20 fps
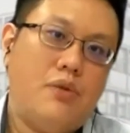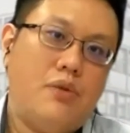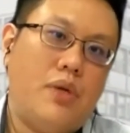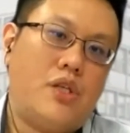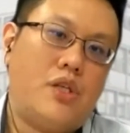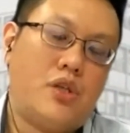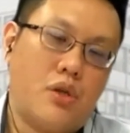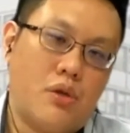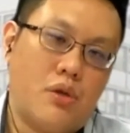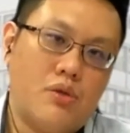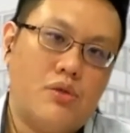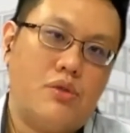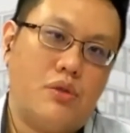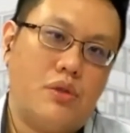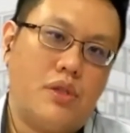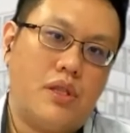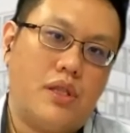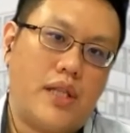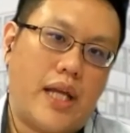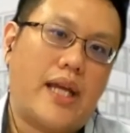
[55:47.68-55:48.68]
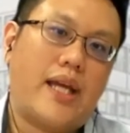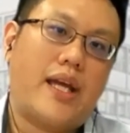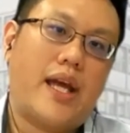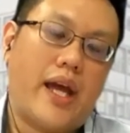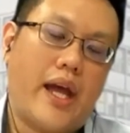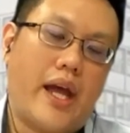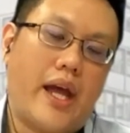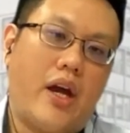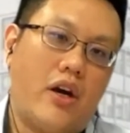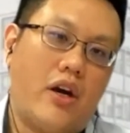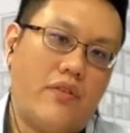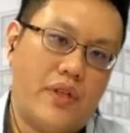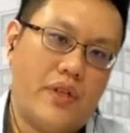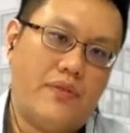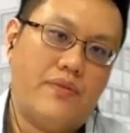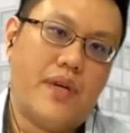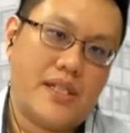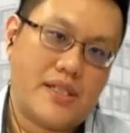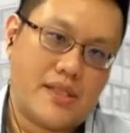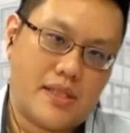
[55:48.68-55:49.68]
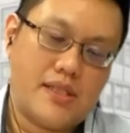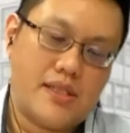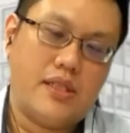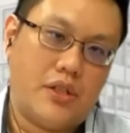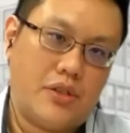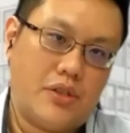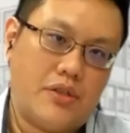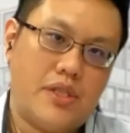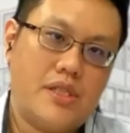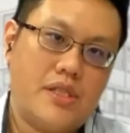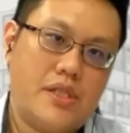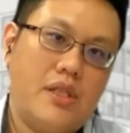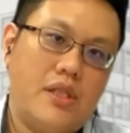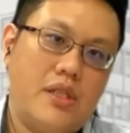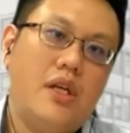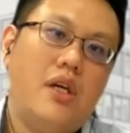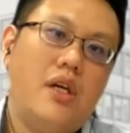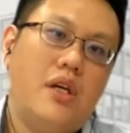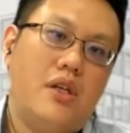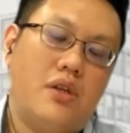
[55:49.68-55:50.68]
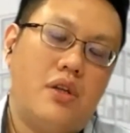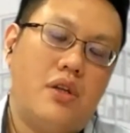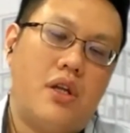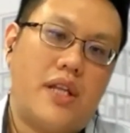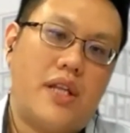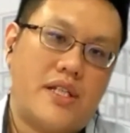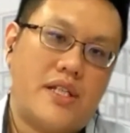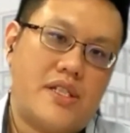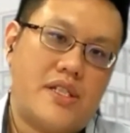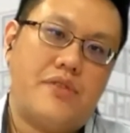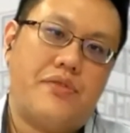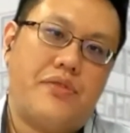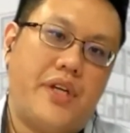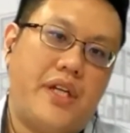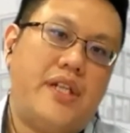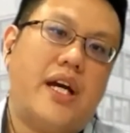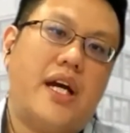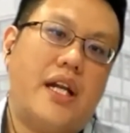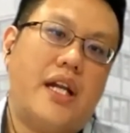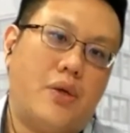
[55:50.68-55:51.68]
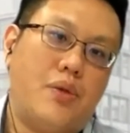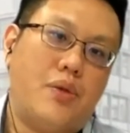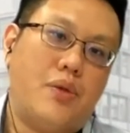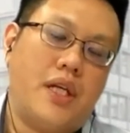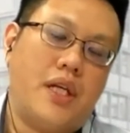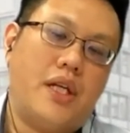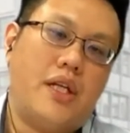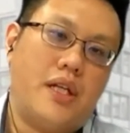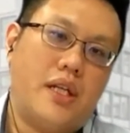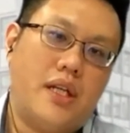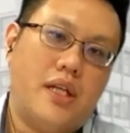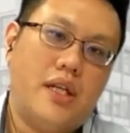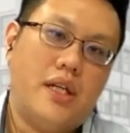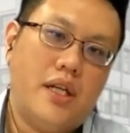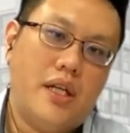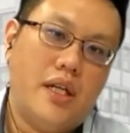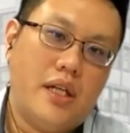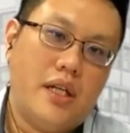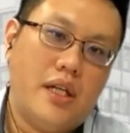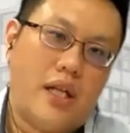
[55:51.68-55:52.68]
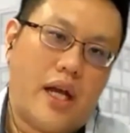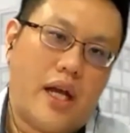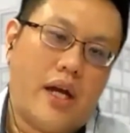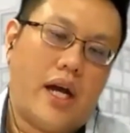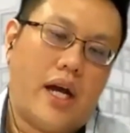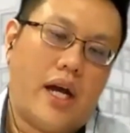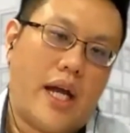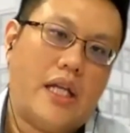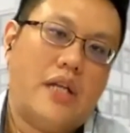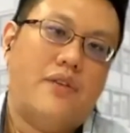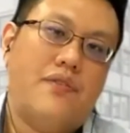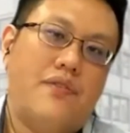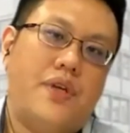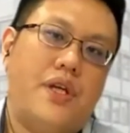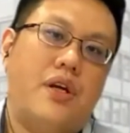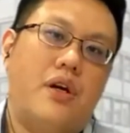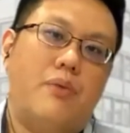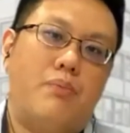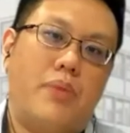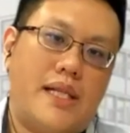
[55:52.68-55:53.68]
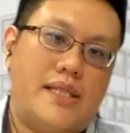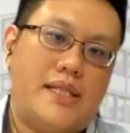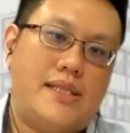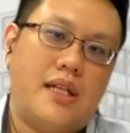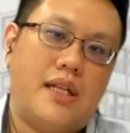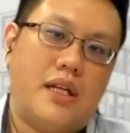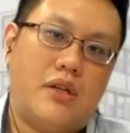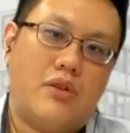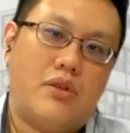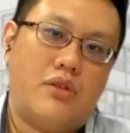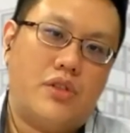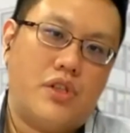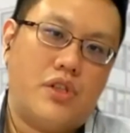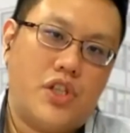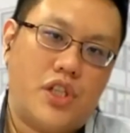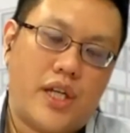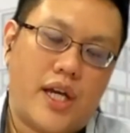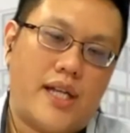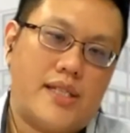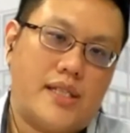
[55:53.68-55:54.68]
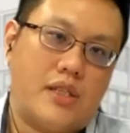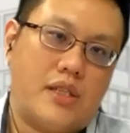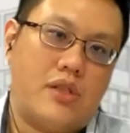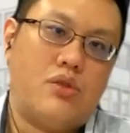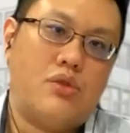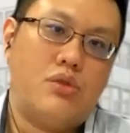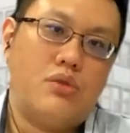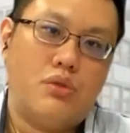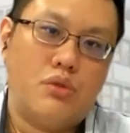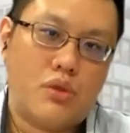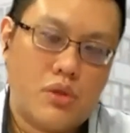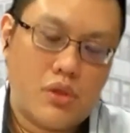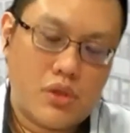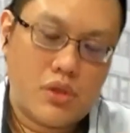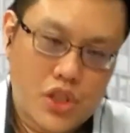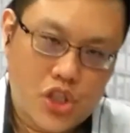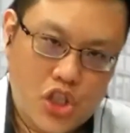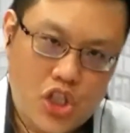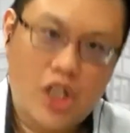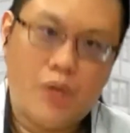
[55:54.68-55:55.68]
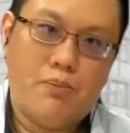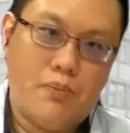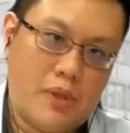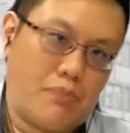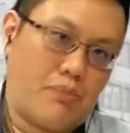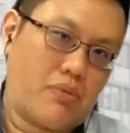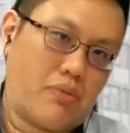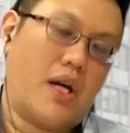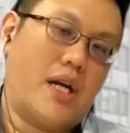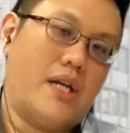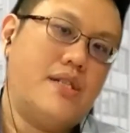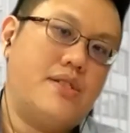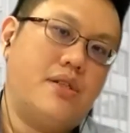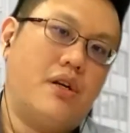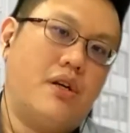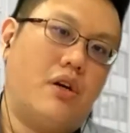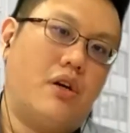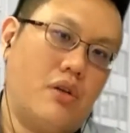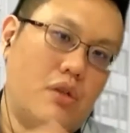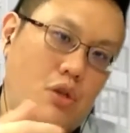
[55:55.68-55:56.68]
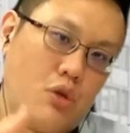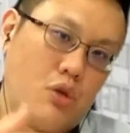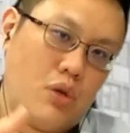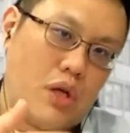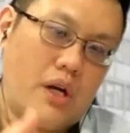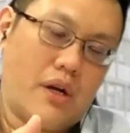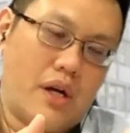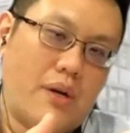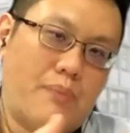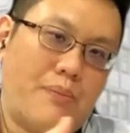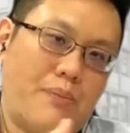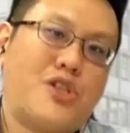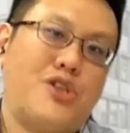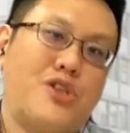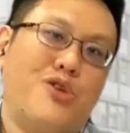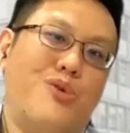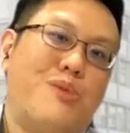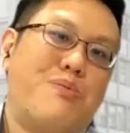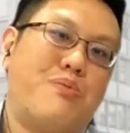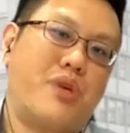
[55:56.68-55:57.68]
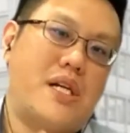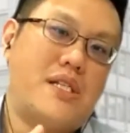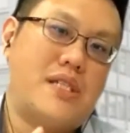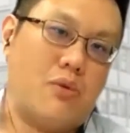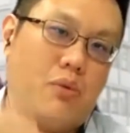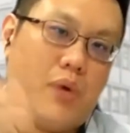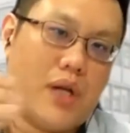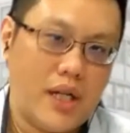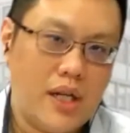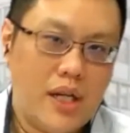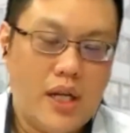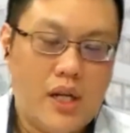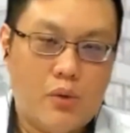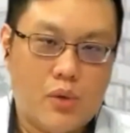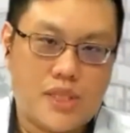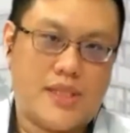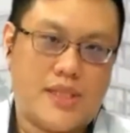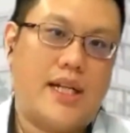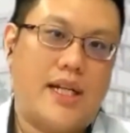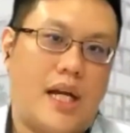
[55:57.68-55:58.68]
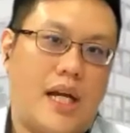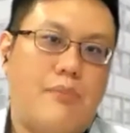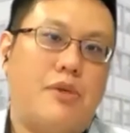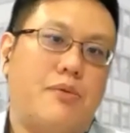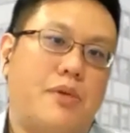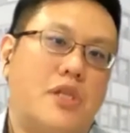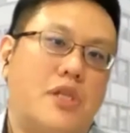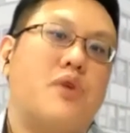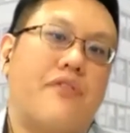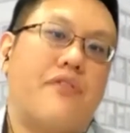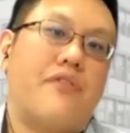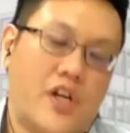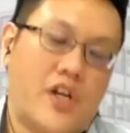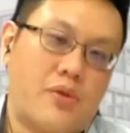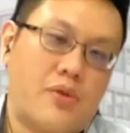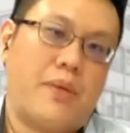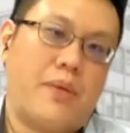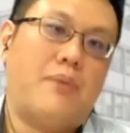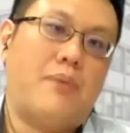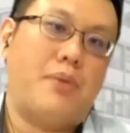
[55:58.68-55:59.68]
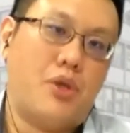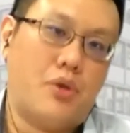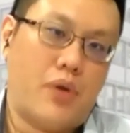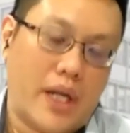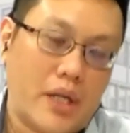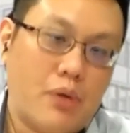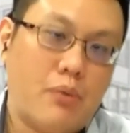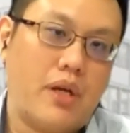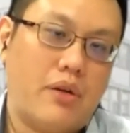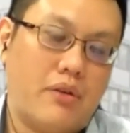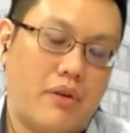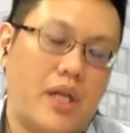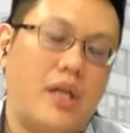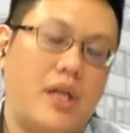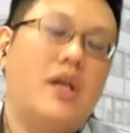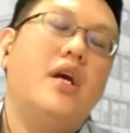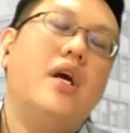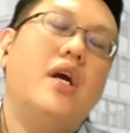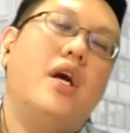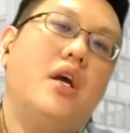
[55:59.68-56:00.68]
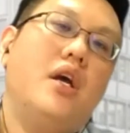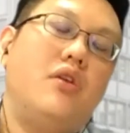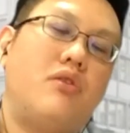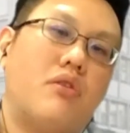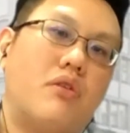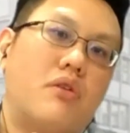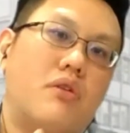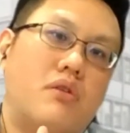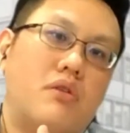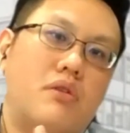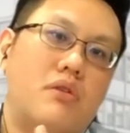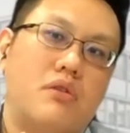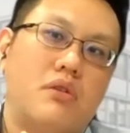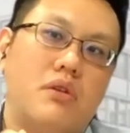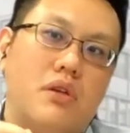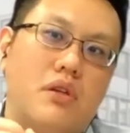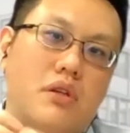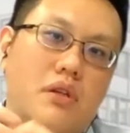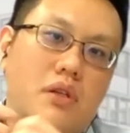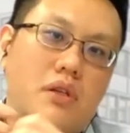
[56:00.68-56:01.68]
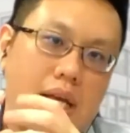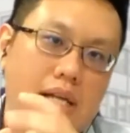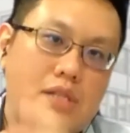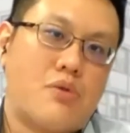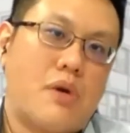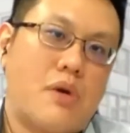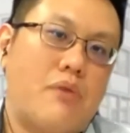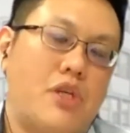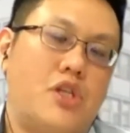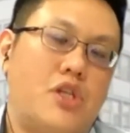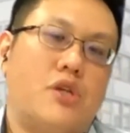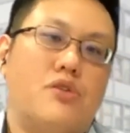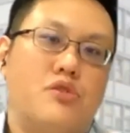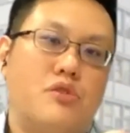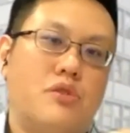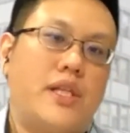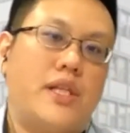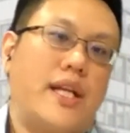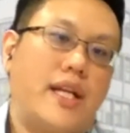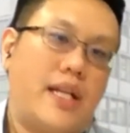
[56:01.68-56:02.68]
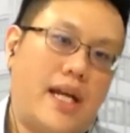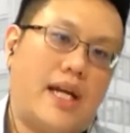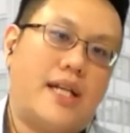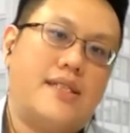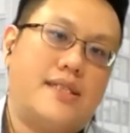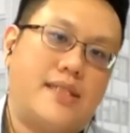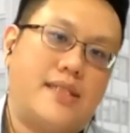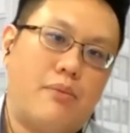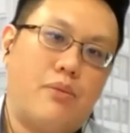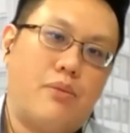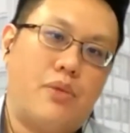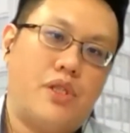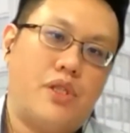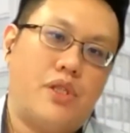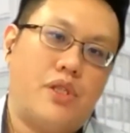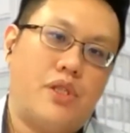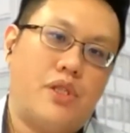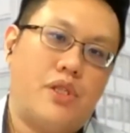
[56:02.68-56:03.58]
chose to take care of investors' interests, not necessarily diluting their NAV or placing out shares at too cheap the price or a much lower price than what was done in IPO, because we are fresh from IPO anyway, right? So that's why we chose to take the other step, which is